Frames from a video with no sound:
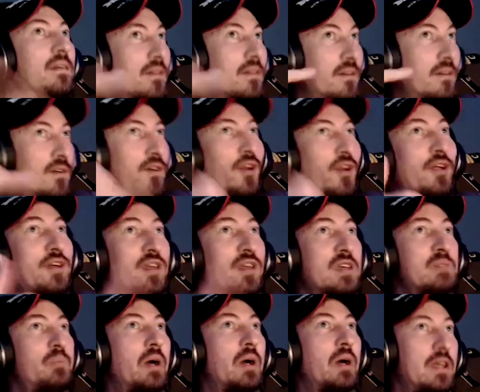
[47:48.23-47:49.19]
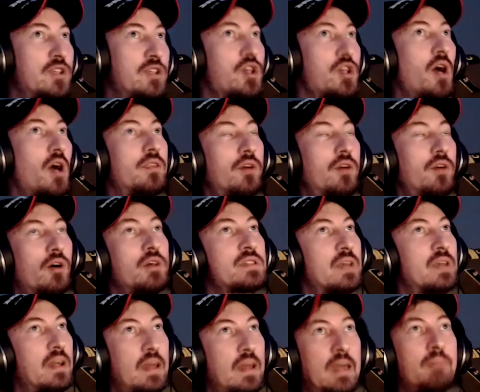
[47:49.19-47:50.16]
calling his buddy John Doe. He's
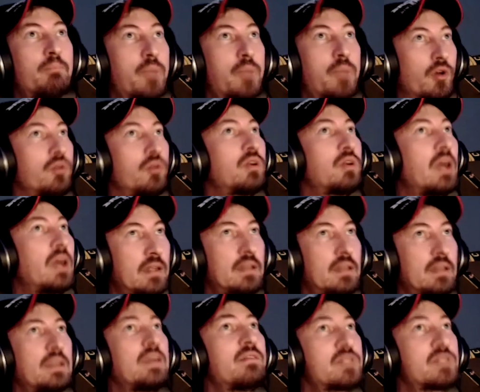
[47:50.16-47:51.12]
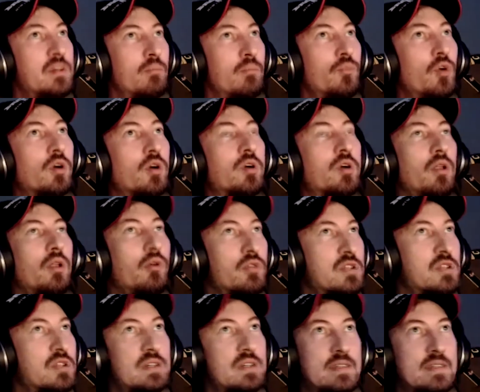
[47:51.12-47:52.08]
like, hey, bro, you gotta leave some more
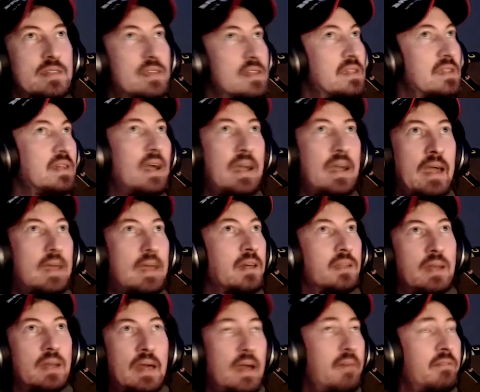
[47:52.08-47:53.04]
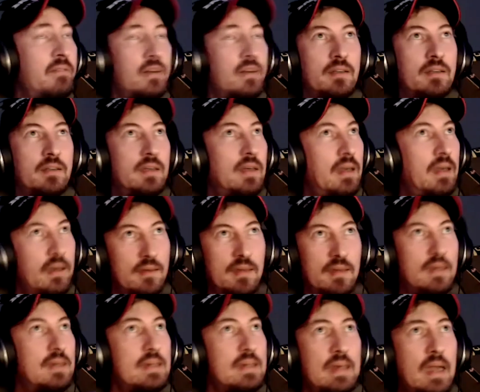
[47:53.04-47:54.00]
clues, because this guy ain't gonna have it.
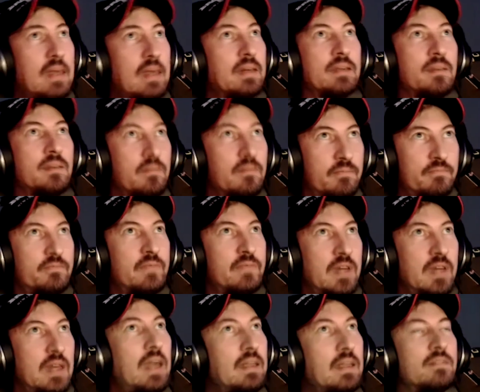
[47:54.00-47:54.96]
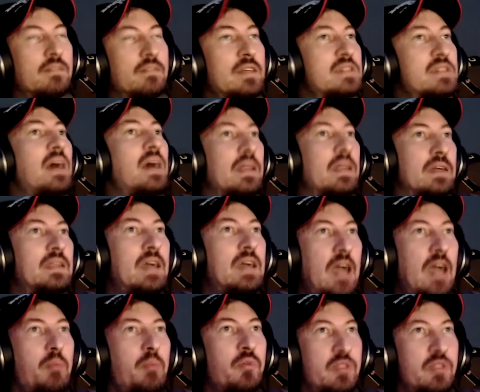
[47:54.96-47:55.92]
It's not gonna
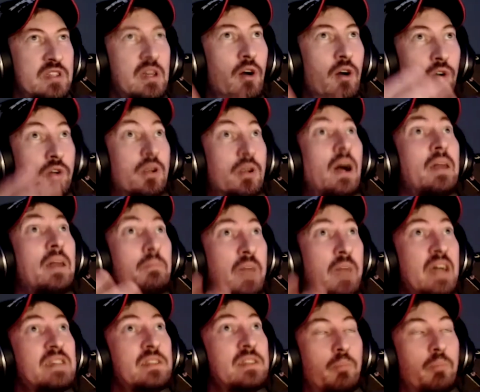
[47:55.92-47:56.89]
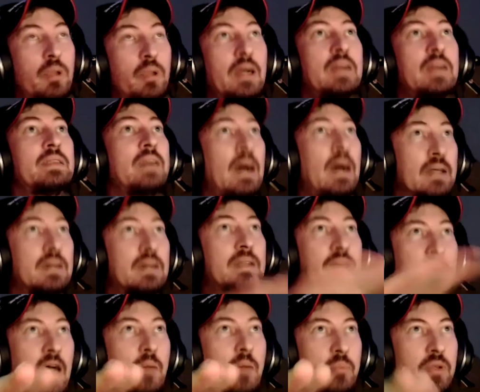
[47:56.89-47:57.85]
happen. It's our grand master plan, not gonna
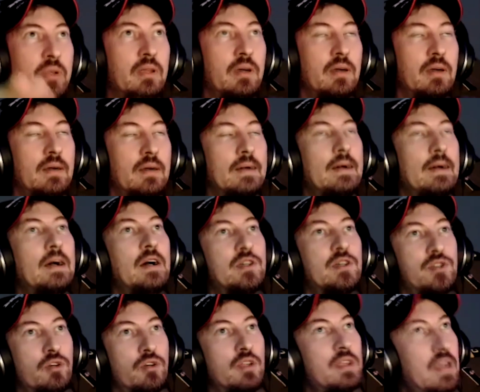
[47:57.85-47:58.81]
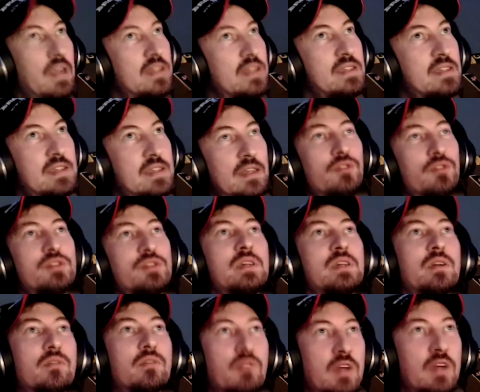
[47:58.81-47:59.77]
happen. So the next scene, you
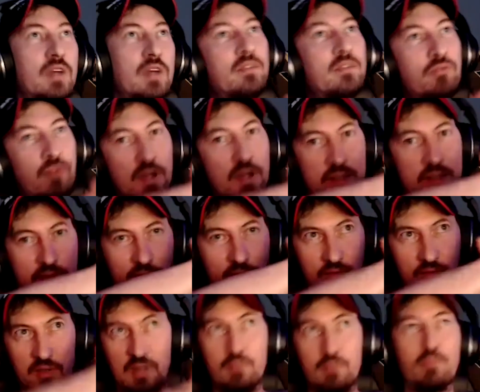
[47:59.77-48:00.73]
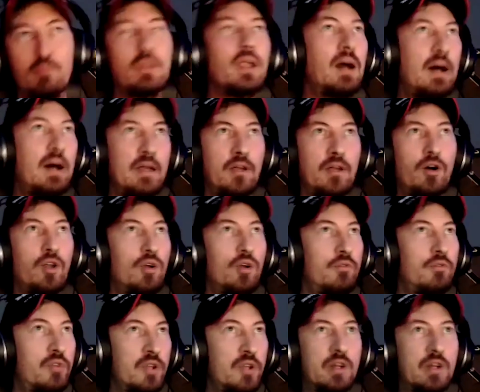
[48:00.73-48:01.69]
see greed written in blood all
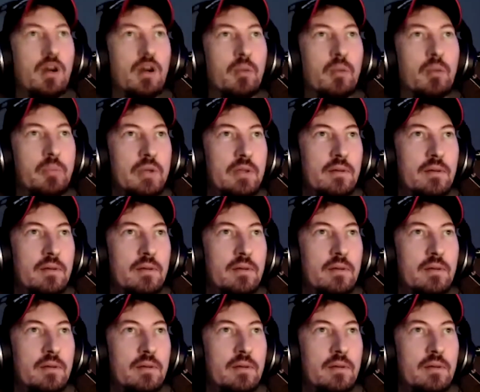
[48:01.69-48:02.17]
over the carpet.